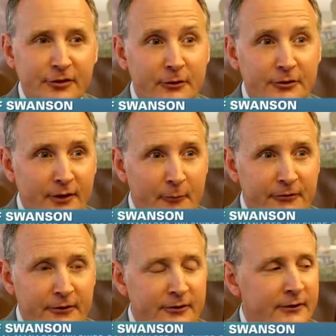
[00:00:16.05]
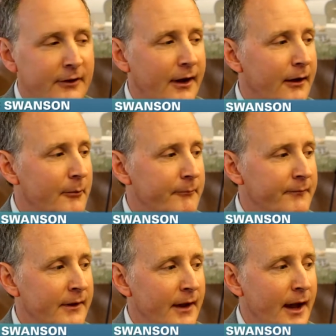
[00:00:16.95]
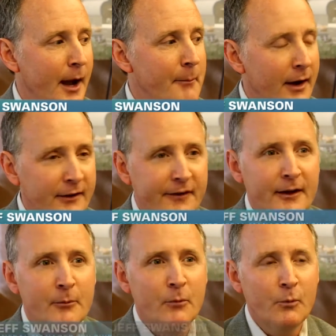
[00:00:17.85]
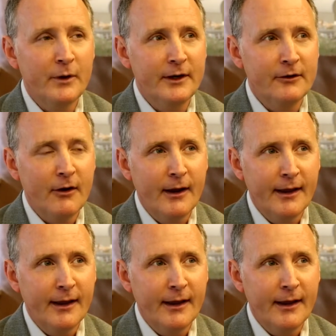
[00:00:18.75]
the shooter's comfort. Um, among them, we